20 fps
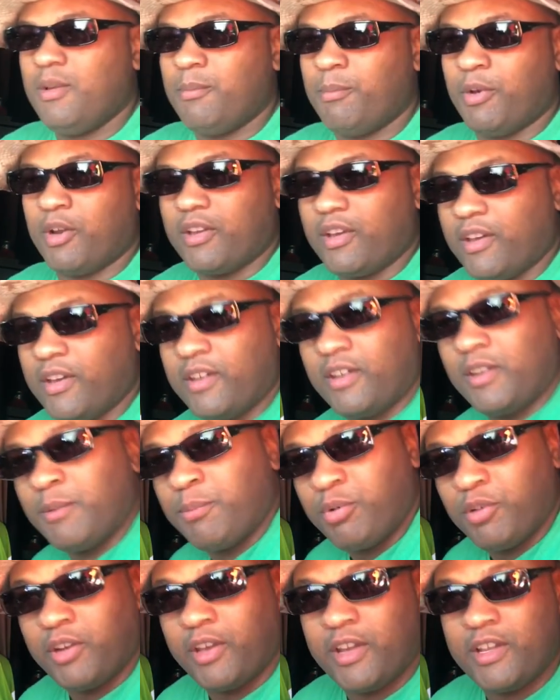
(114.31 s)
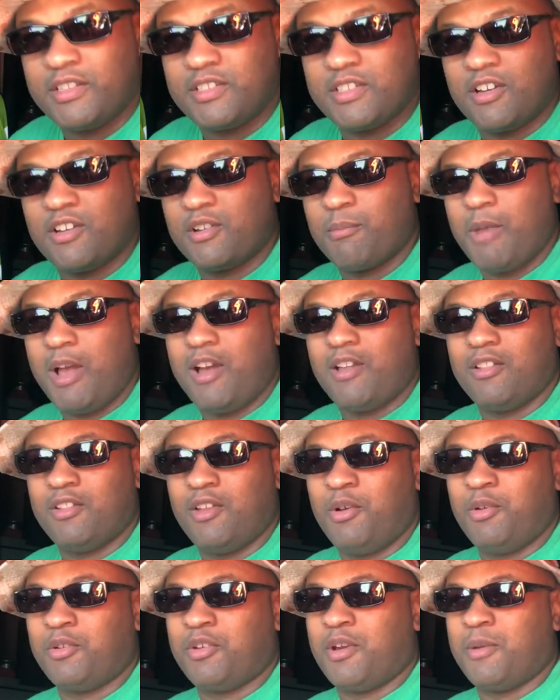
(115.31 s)
But he put an 1,800-mile
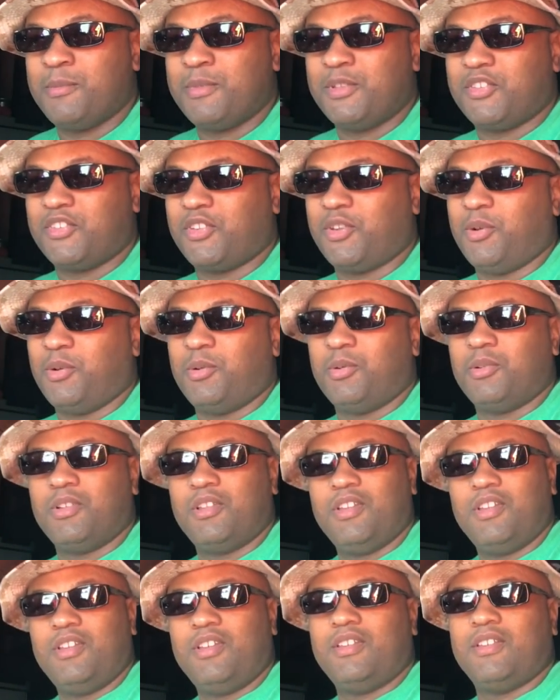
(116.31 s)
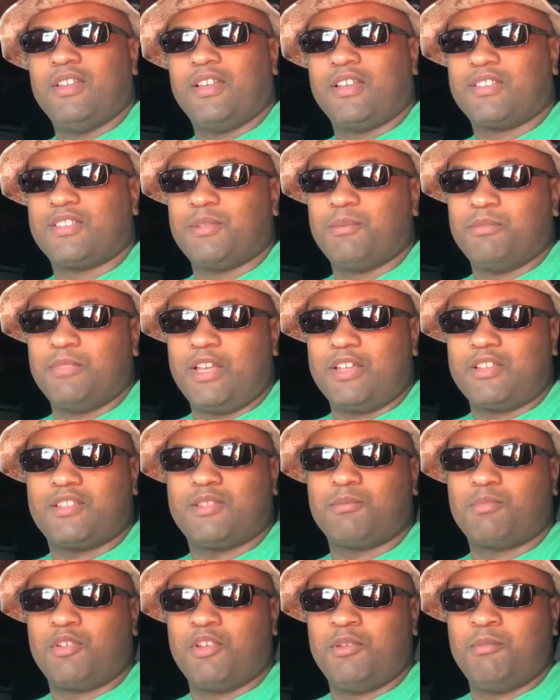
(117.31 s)
load on me, so that's
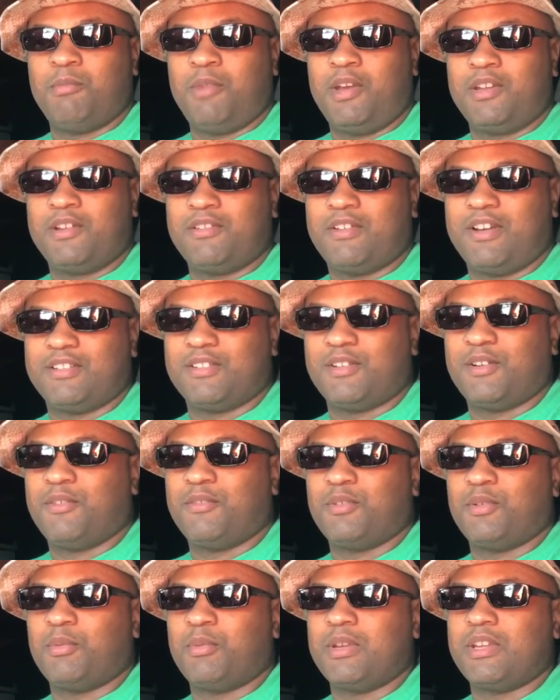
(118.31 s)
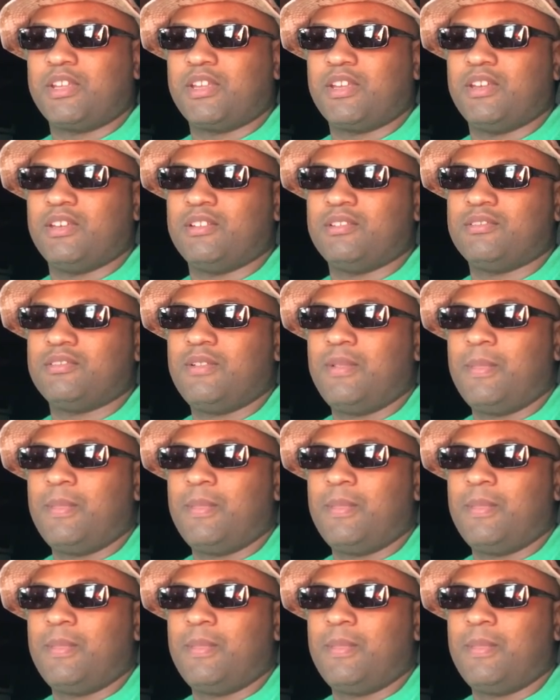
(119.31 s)
some good money right there over the weekend.